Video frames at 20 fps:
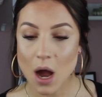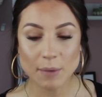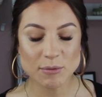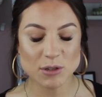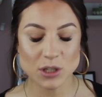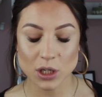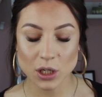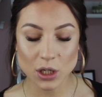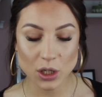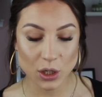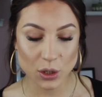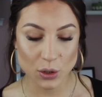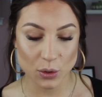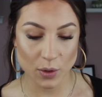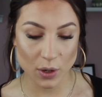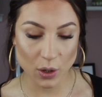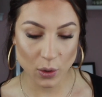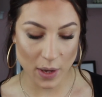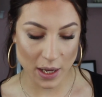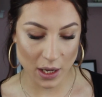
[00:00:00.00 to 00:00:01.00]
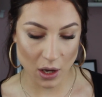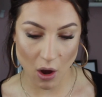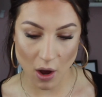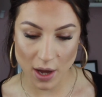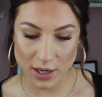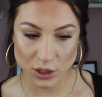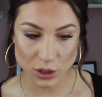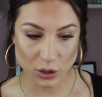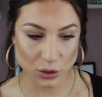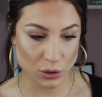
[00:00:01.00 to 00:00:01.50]
I'm just going to do a quick
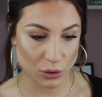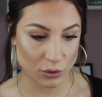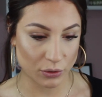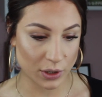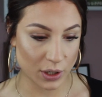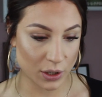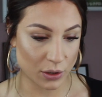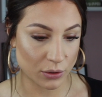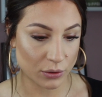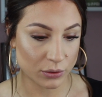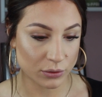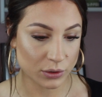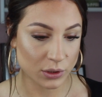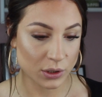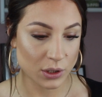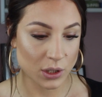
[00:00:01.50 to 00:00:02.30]
eye tutorial.